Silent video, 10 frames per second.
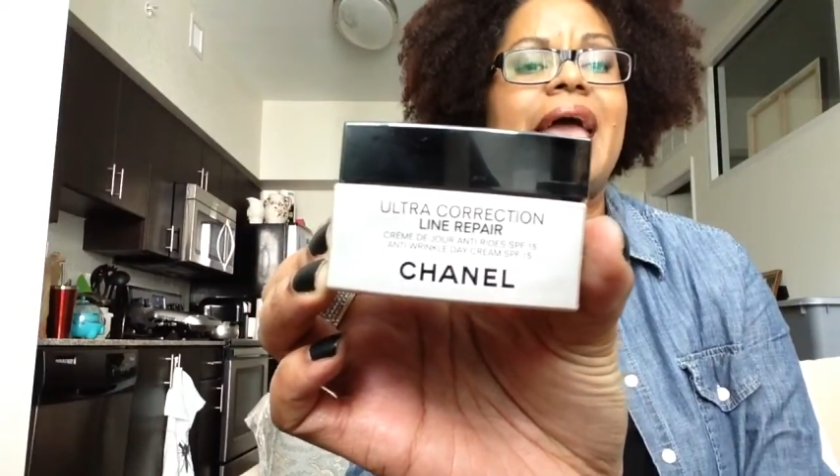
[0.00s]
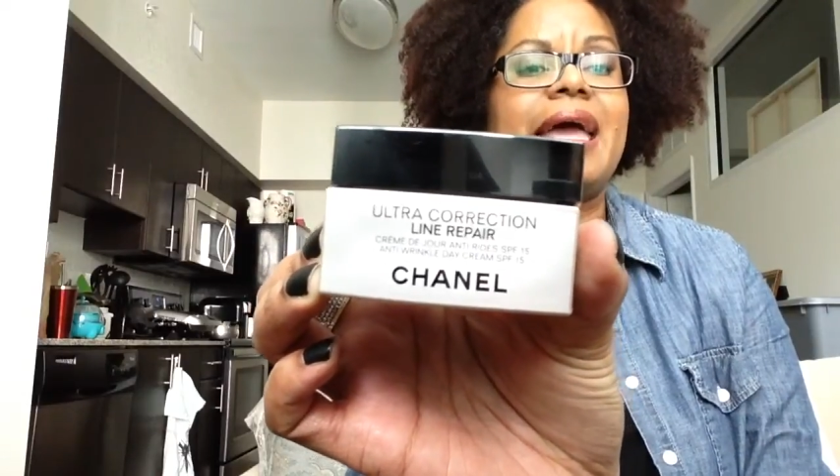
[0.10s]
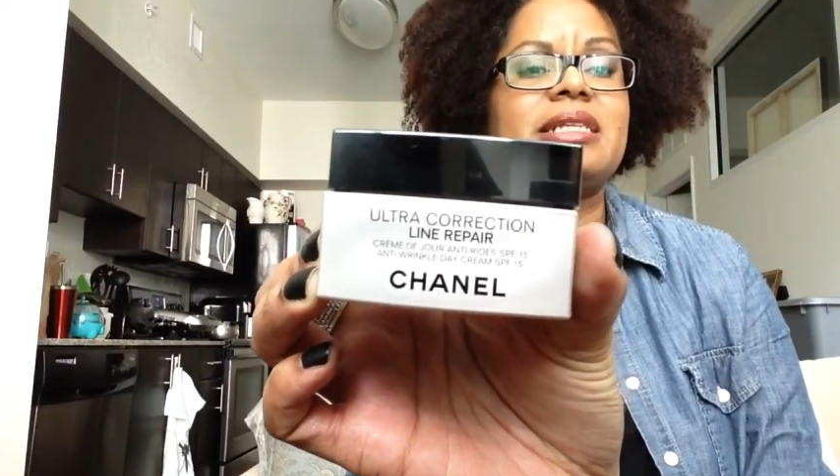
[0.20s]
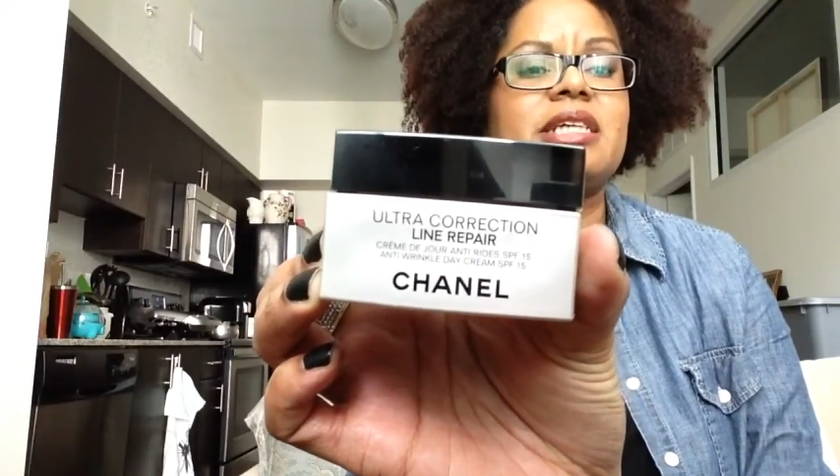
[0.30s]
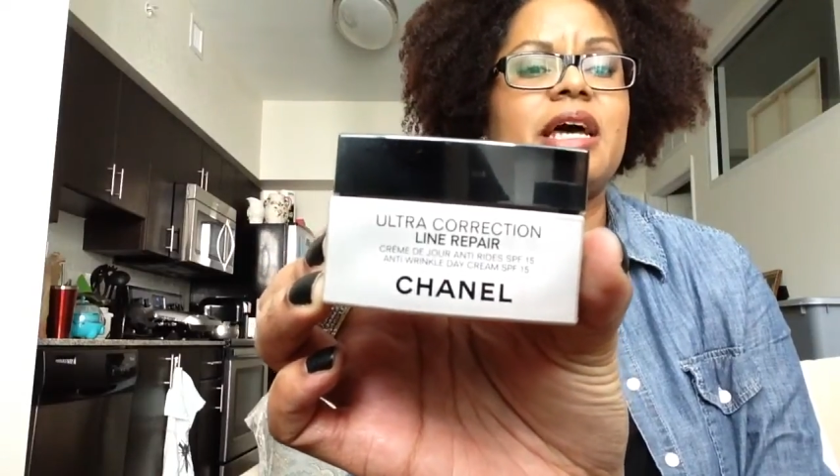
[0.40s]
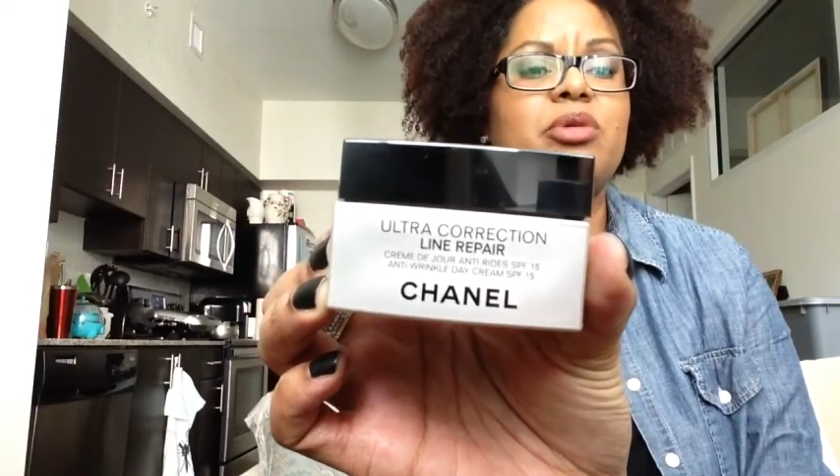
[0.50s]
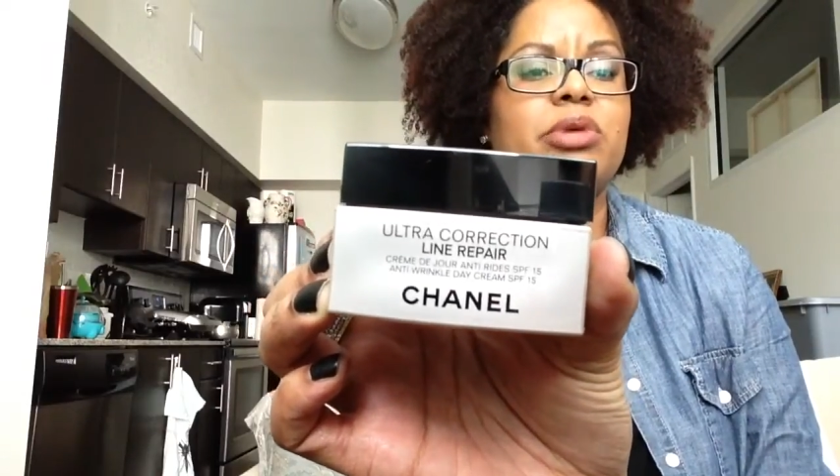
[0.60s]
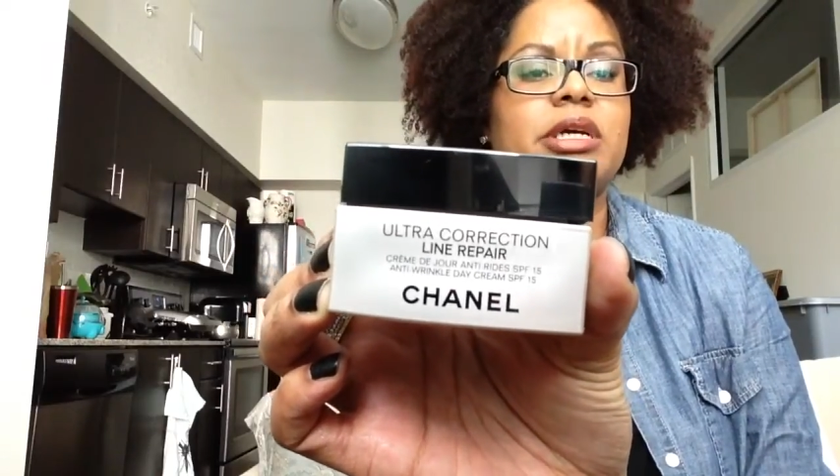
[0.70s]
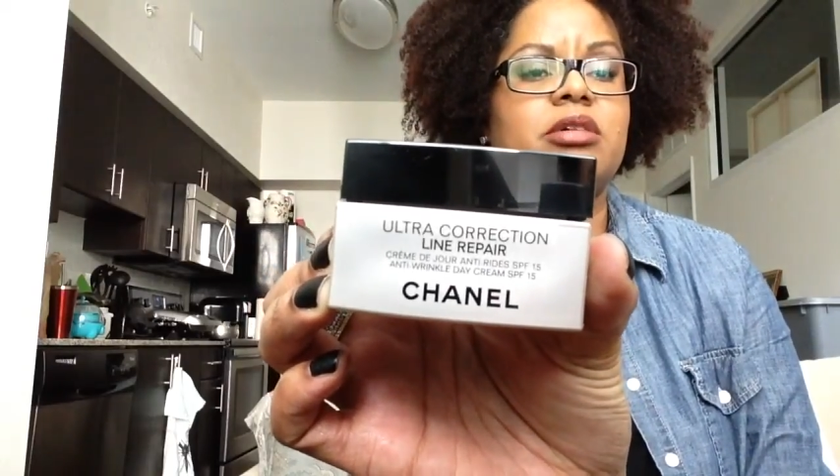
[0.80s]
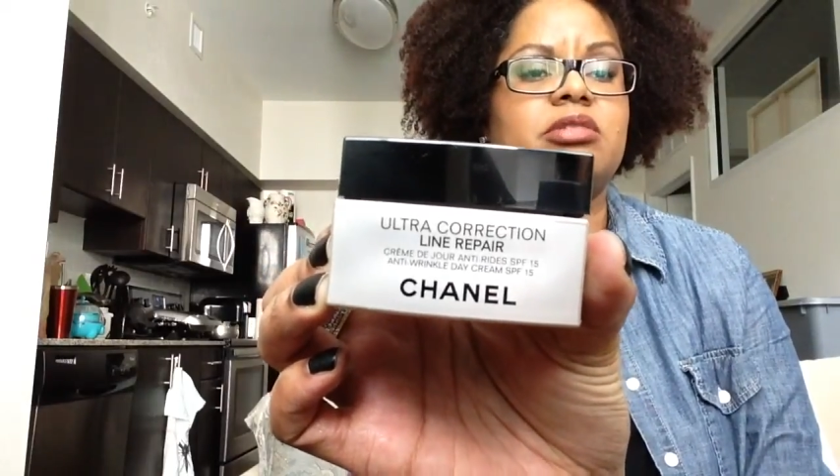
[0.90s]

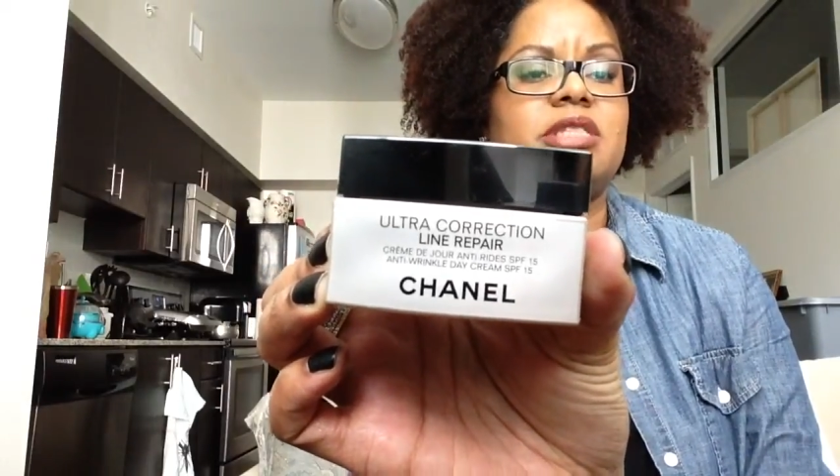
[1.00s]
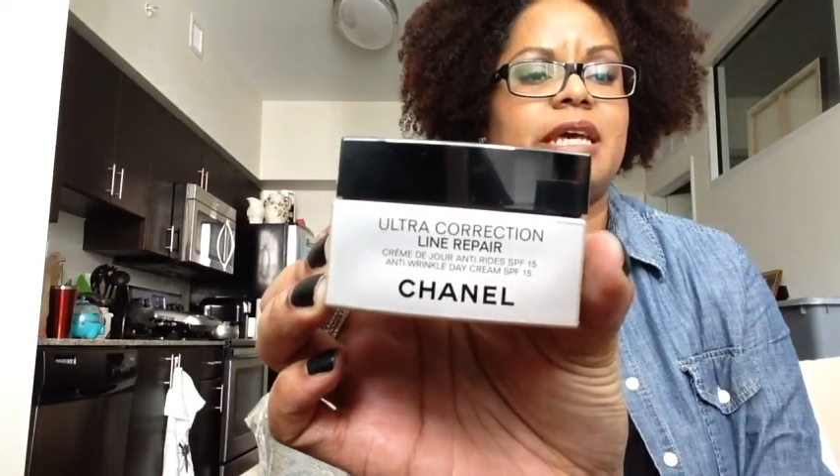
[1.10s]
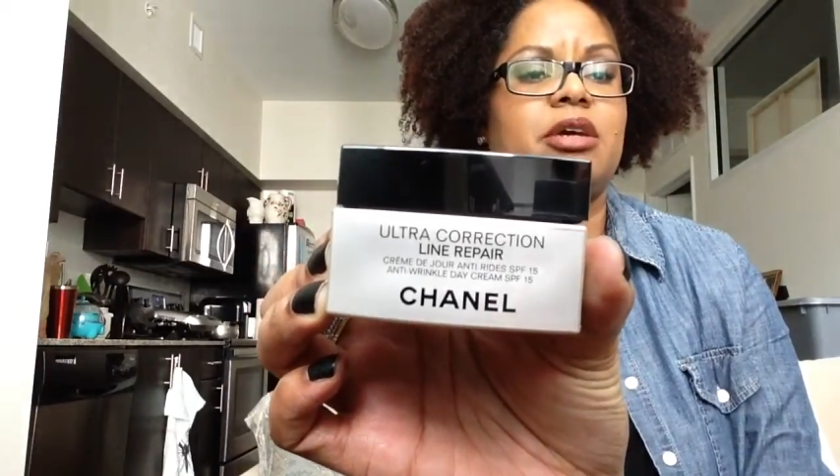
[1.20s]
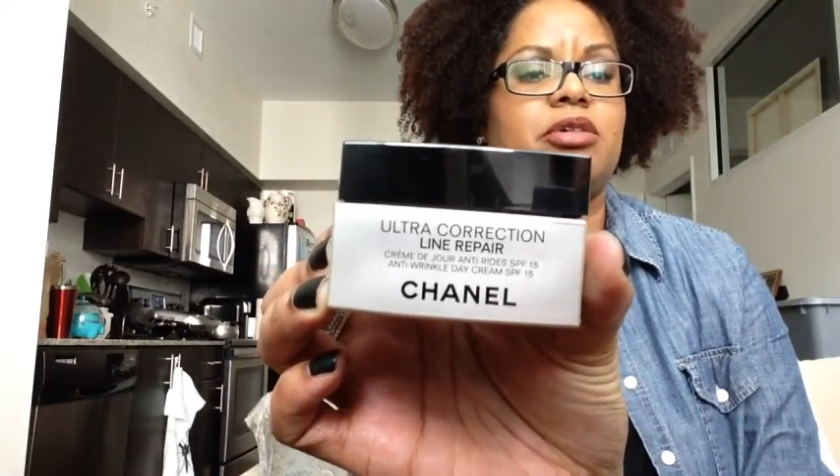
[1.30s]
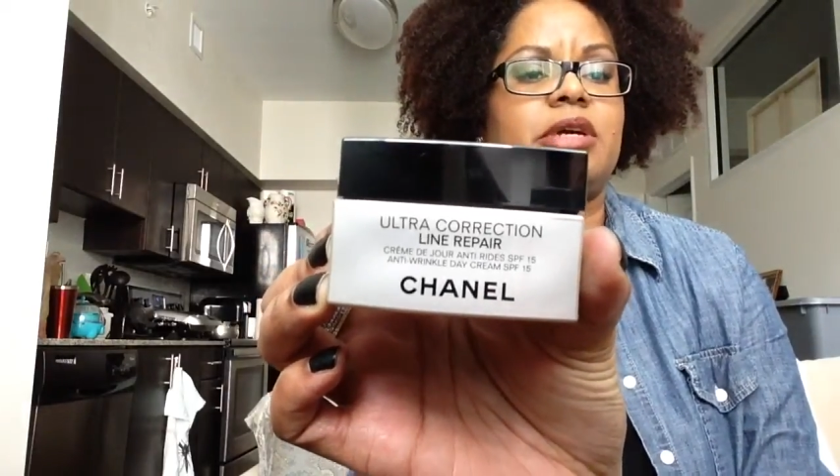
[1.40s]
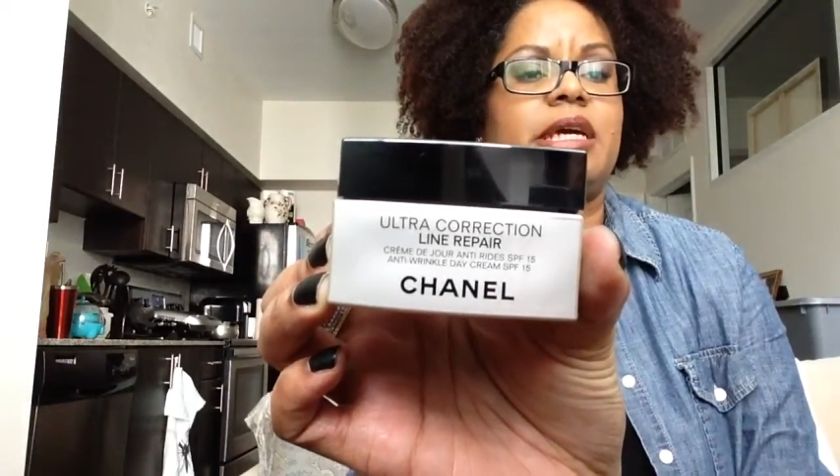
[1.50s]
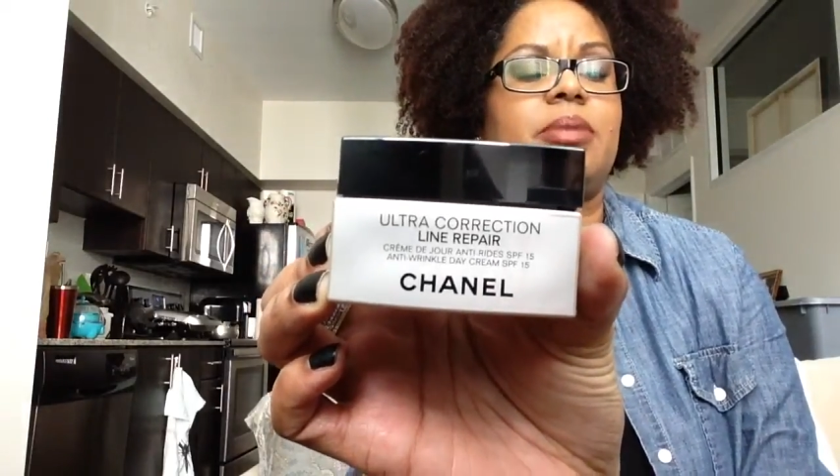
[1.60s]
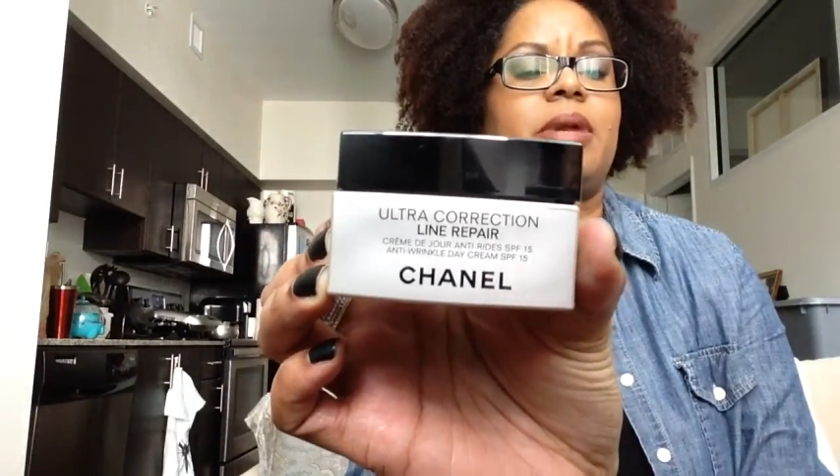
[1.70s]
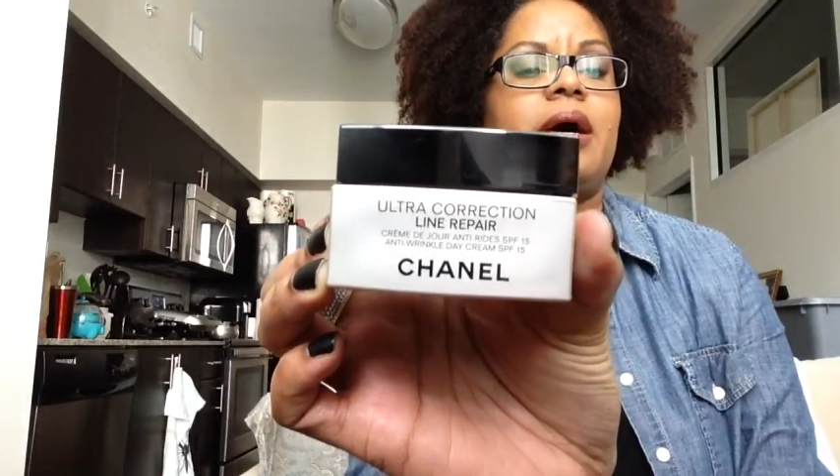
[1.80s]
Anti-Wrinkle Day Cream,